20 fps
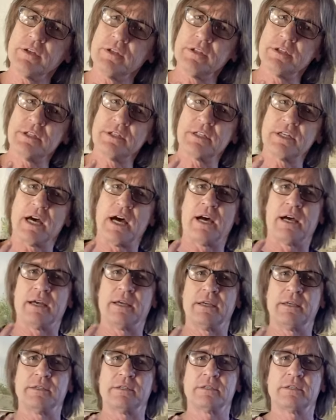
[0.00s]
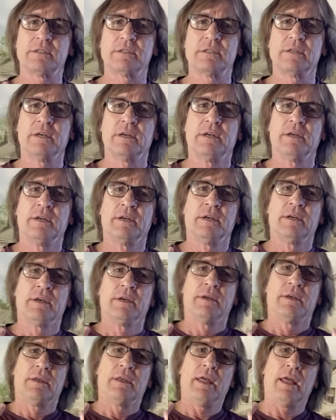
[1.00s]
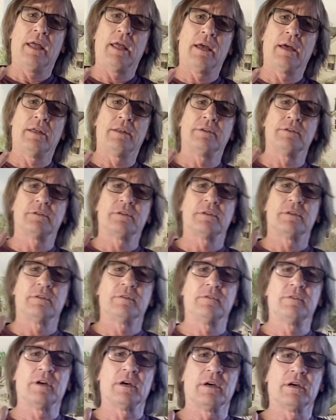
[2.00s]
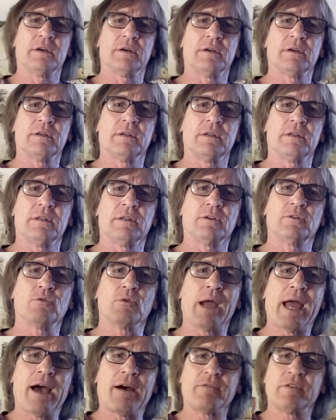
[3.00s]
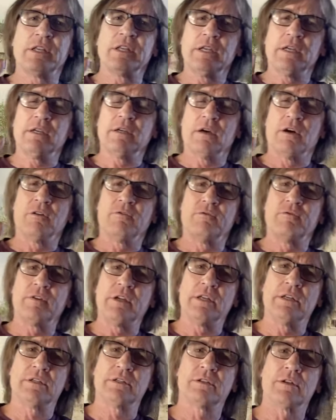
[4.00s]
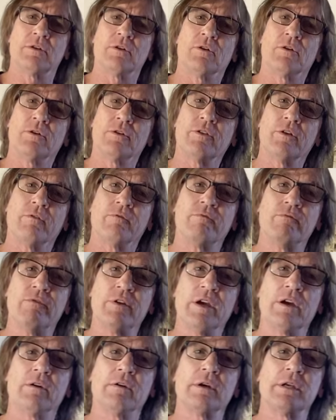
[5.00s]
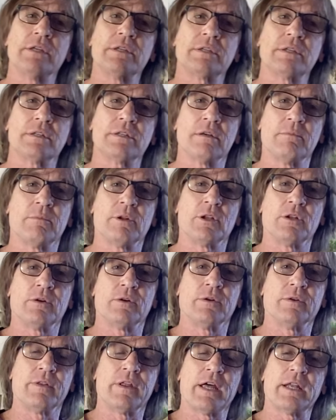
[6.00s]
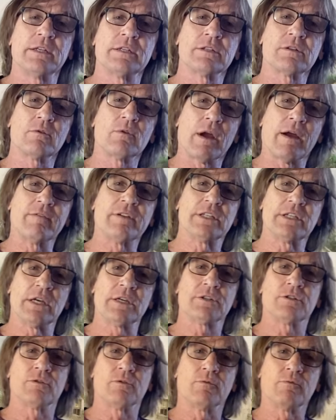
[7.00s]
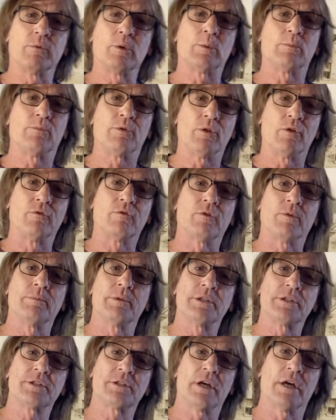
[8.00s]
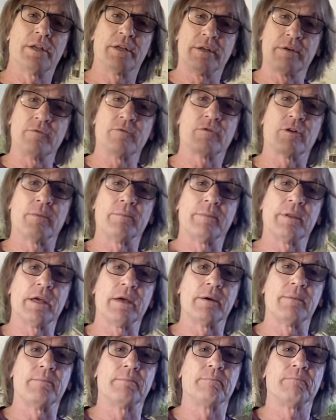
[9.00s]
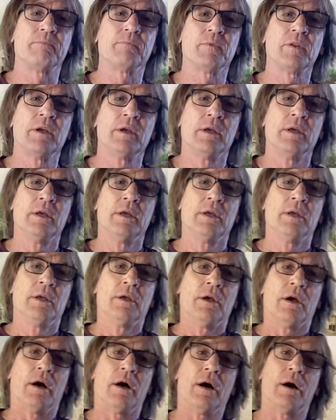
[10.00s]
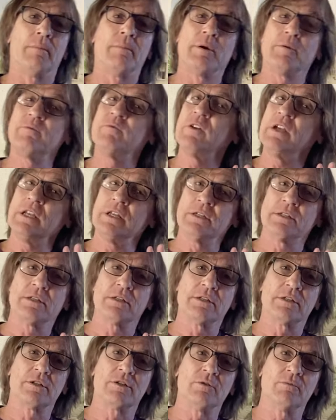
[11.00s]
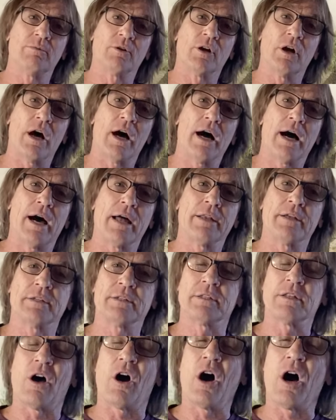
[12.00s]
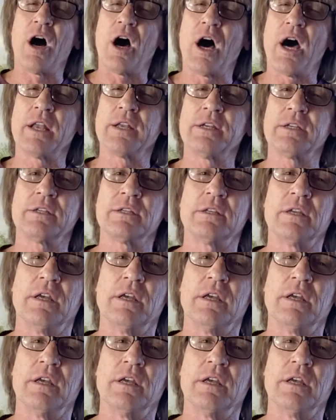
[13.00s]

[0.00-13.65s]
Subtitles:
the size and the gravity of Venus and Earth are very similar. That is gravitational pull from the sun and from them. But Venus is super hot. It's the hottest